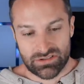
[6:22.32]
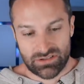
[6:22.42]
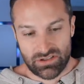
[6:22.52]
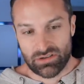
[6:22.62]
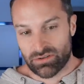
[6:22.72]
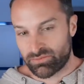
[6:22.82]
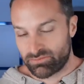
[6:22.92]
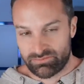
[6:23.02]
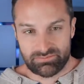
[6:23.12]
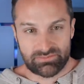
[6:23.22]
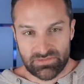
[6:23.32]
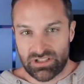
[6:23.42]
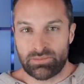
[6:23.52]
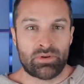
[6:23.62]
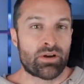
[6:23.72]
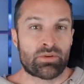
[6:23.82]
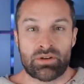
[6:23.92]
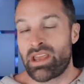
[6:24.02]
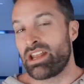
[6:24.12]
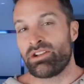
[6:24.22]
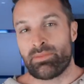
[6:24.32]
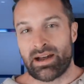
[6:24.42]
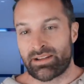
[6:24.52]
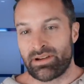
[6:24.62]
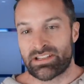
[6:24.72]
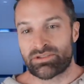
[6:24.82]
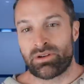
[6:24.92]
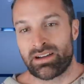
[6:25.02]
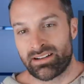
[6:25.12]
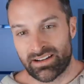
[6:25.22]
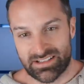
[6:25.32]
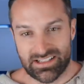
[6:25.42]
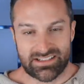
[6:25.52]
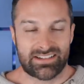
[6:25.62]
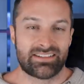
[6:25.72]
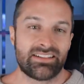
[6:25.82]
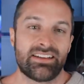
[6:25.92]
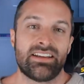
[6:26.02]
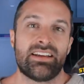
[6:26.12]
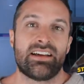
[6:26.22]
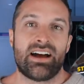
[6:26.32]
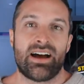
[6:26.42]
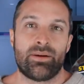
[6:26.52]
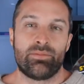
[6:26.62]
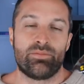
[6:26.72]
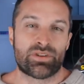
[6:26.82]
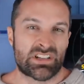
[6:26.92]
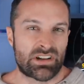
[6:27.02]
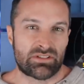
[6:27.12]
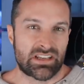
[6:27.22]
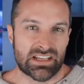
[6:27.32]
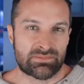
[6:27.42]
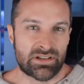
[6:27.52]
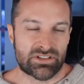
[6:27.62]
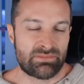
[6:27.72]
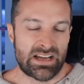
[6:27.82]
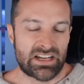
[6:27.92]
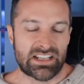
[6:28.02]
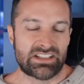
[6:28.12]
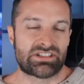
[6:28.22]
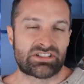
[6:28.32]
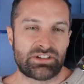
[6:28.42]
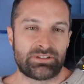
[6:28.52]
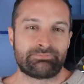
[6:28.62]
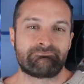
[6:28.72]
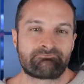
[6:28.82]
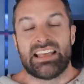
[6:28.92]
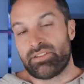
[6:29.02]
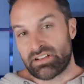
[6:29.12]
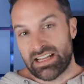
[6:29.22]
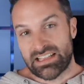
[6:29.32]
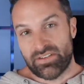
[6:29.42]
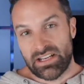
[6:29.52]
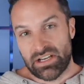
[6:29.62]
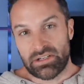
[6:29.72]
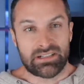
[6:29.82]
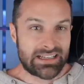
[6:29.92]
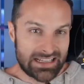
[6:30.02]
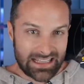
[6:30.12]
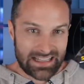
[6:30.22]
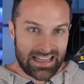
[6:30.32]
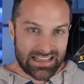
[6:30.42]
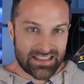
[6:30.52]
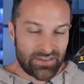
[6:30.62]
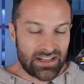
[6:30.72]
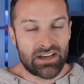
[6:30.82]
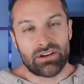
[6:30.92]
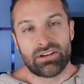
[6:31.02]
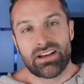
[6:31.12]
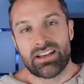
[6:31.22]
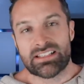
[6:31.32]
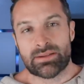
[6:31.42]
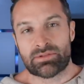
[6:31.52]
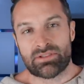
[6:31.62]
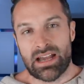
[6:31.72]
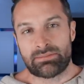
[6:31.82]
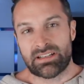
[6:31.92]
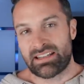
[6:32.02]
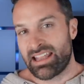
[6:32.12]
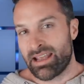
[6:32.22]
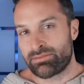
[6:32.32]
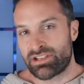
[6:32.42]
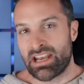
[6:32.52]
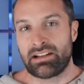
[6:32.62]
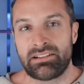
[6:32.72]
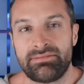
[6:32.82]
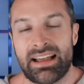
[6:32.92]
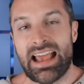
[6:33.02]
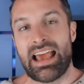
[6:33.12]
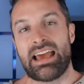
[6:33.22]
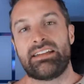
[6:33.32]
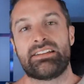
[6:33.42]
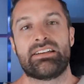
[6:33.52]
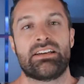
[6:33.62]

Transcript: you're to the point where you can't do a body weight squat unassisted, um, which I don't think is much of my audience. So if you like the video, like the video, subscribe to the damn channel, and